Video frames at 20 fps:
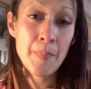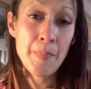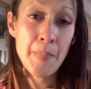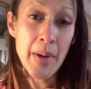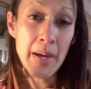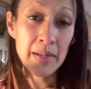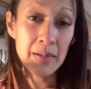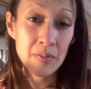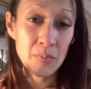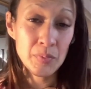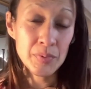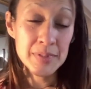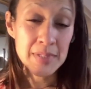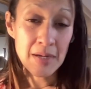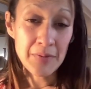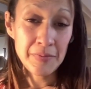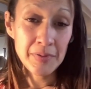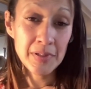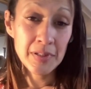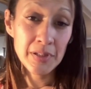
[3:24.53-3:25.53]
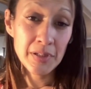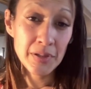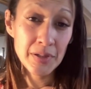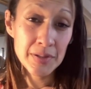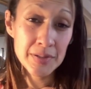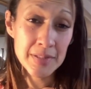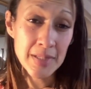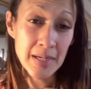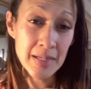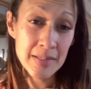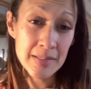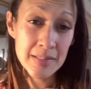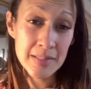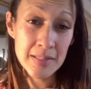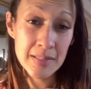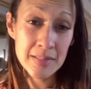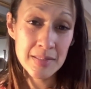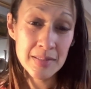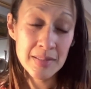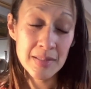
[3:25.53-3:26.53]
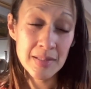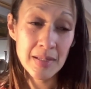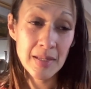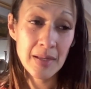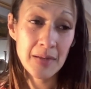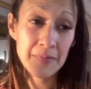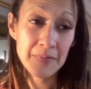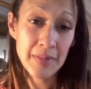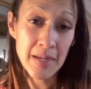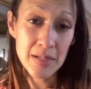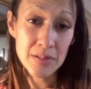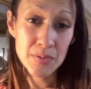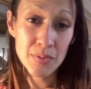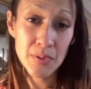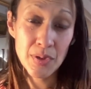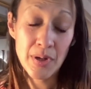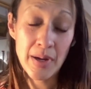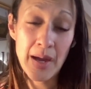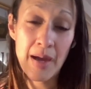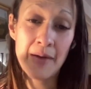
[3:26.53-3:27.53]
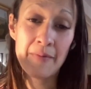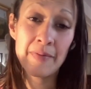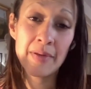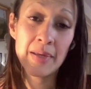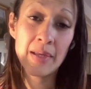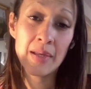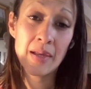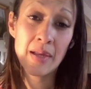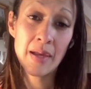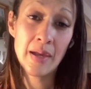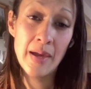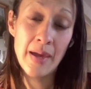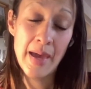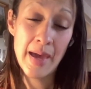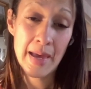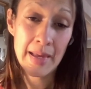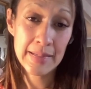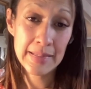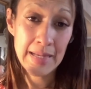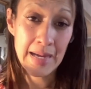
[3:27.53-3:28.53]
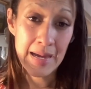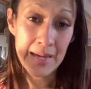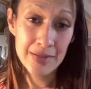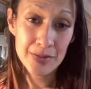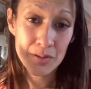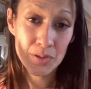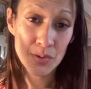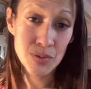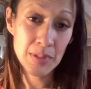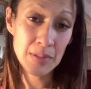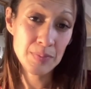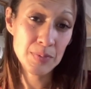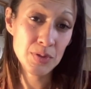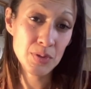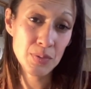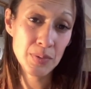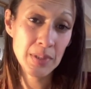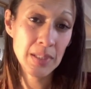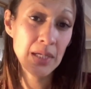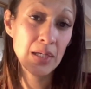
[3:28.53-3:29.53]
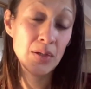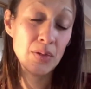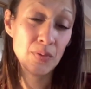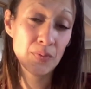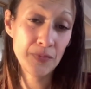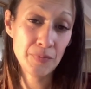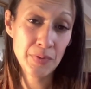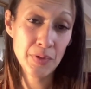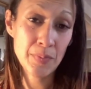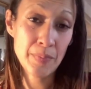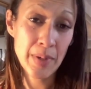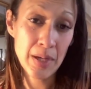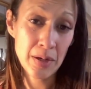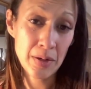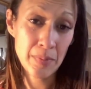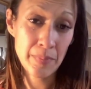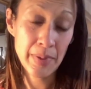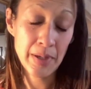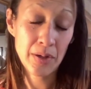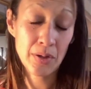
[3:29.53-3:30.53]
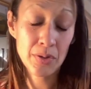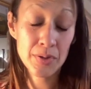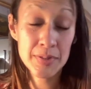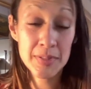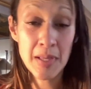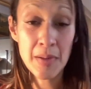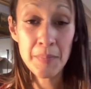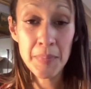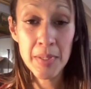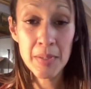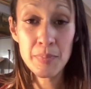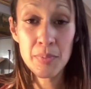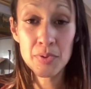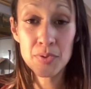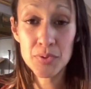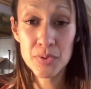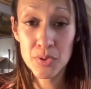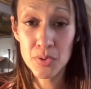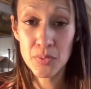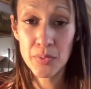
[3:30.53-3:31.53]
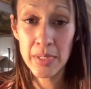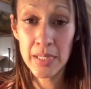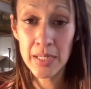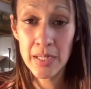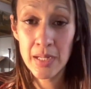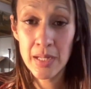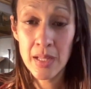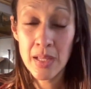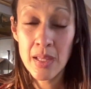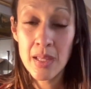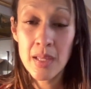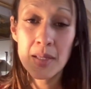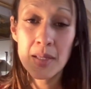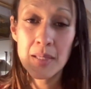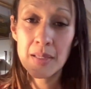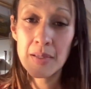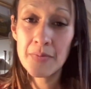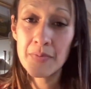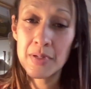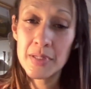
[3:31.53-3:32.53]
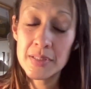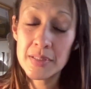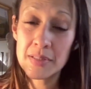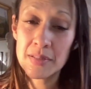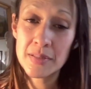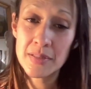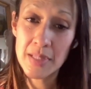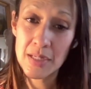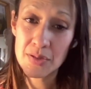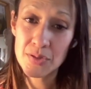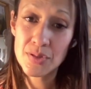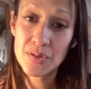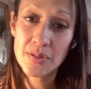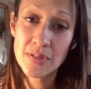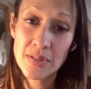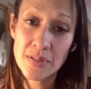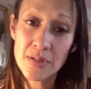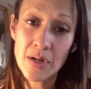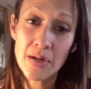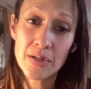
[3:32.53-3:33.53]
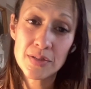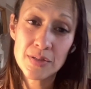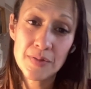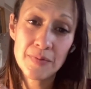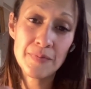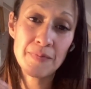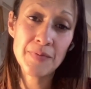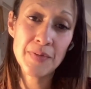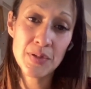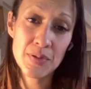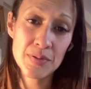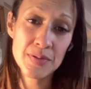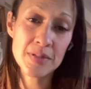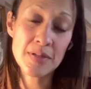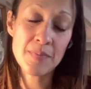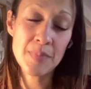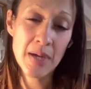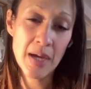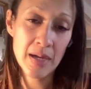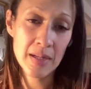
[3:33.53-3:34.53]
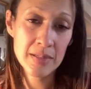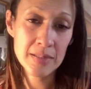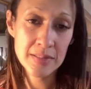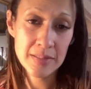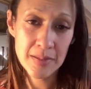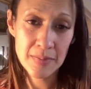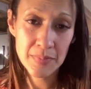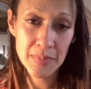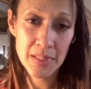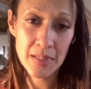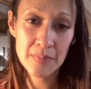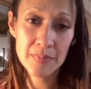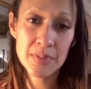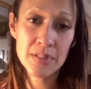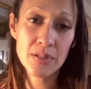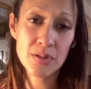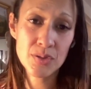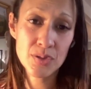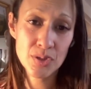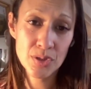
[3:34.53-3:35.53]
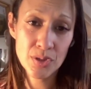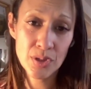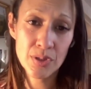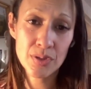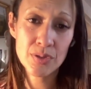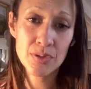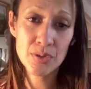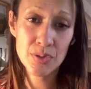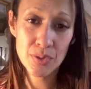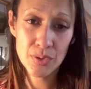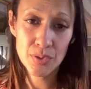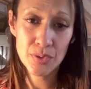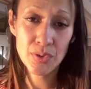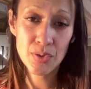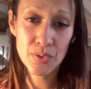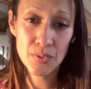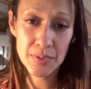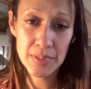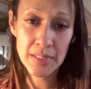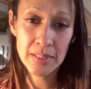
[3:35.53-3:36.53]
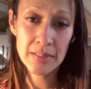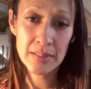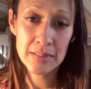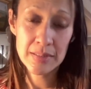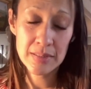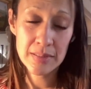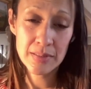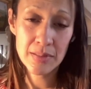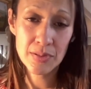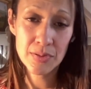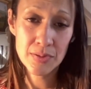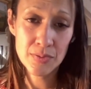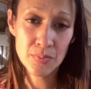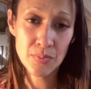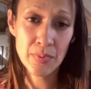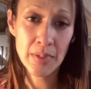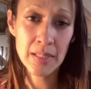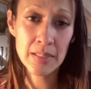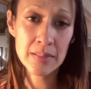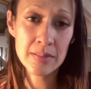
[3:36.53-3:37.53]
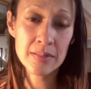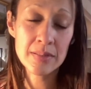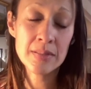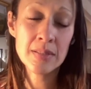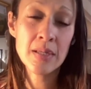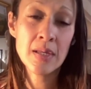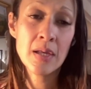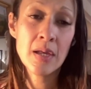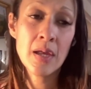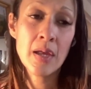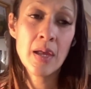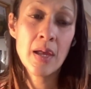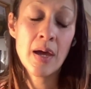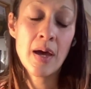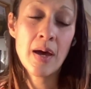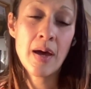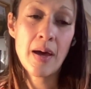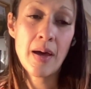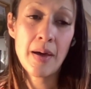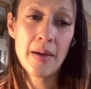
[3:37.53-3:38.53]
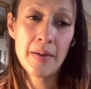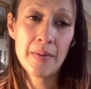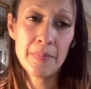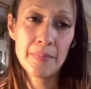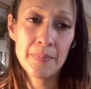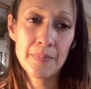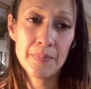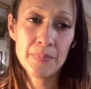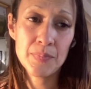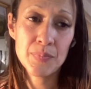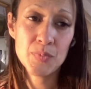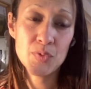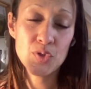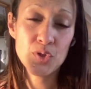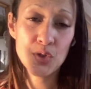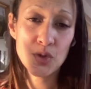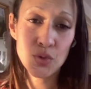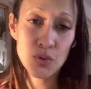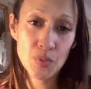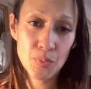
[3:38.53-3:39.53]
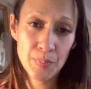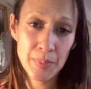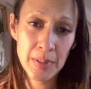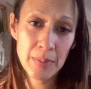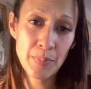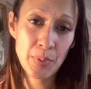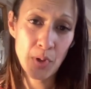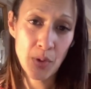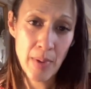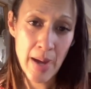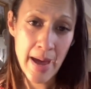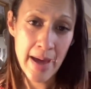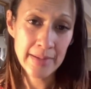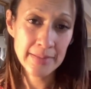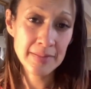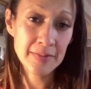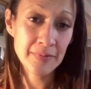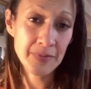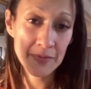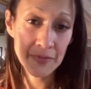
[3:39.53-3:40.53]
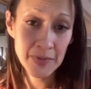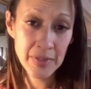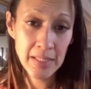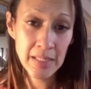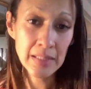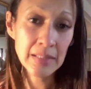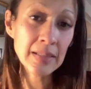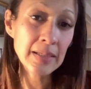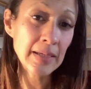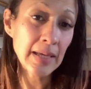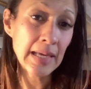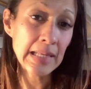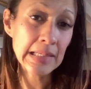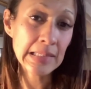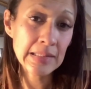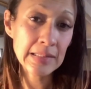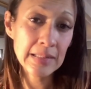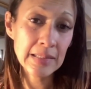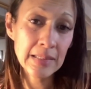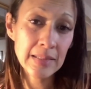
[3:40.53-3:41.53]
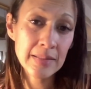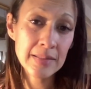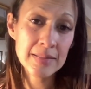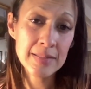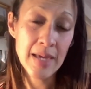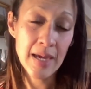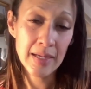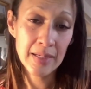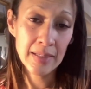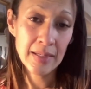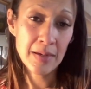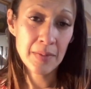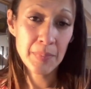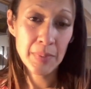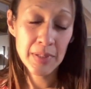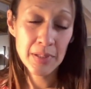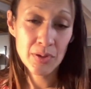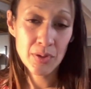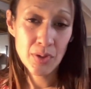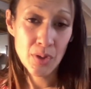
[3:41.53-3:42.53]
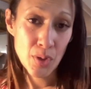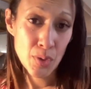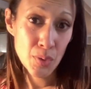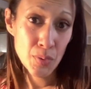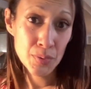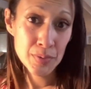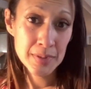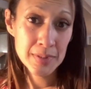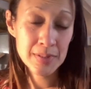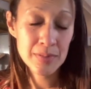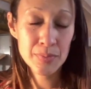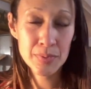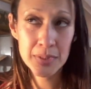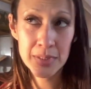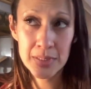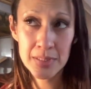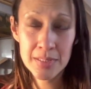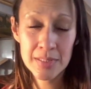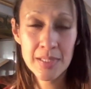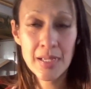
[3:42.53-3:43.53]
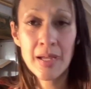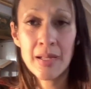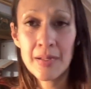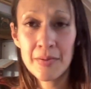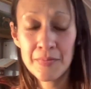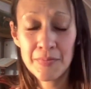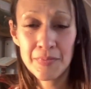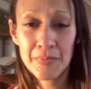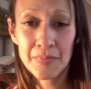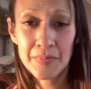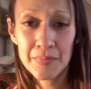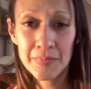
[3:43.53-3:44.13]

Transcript: But it will definitely clear your sinuses if that's what you're having. And as you keep doing it, you'll feel better and better. Some people do it, even if they start to feel some kind of symptoms, they'll start using this rinse to be proactive of killing anything that's hanging up in your nose, which is kind of